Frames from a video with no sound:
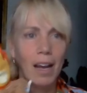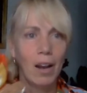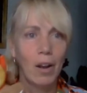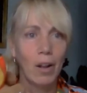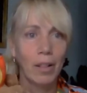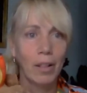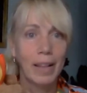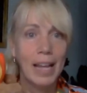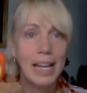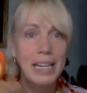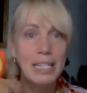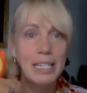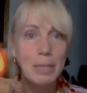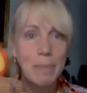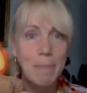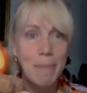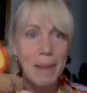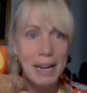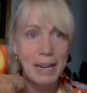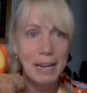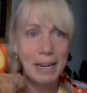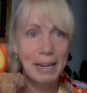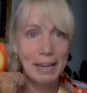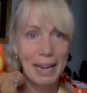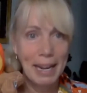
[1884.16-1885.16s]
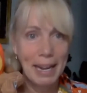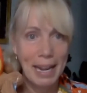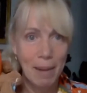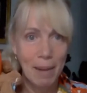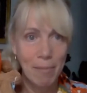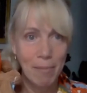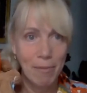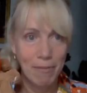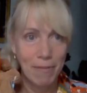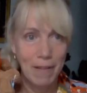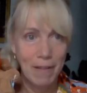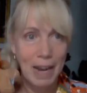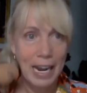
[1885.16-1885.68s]
let's make a
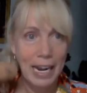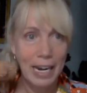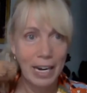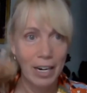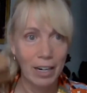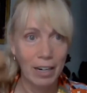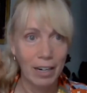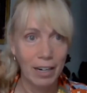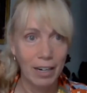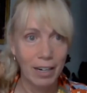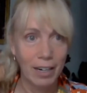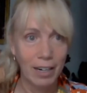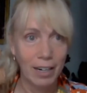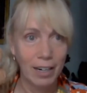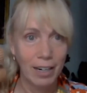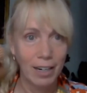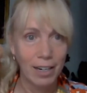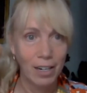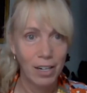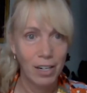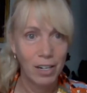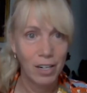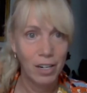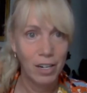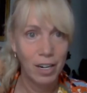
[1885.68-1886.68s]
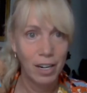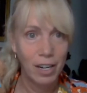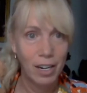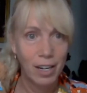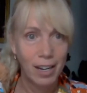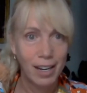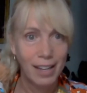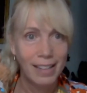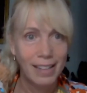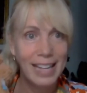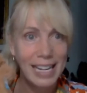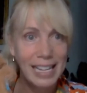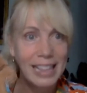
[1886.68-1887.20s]
campfire?
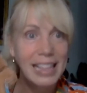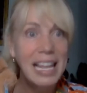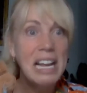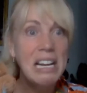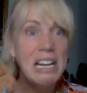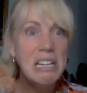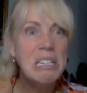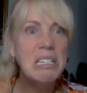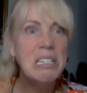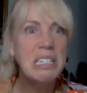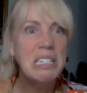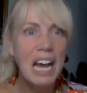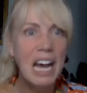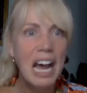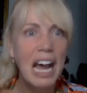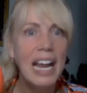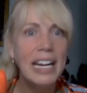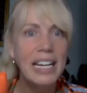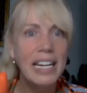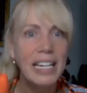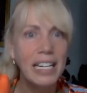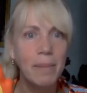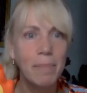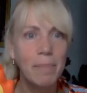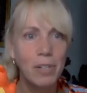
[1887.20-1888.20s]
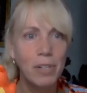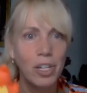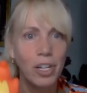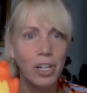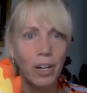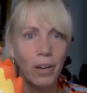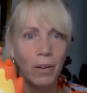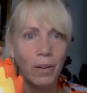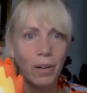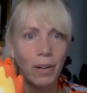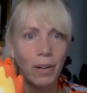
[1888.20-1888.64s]
Like they designed them too.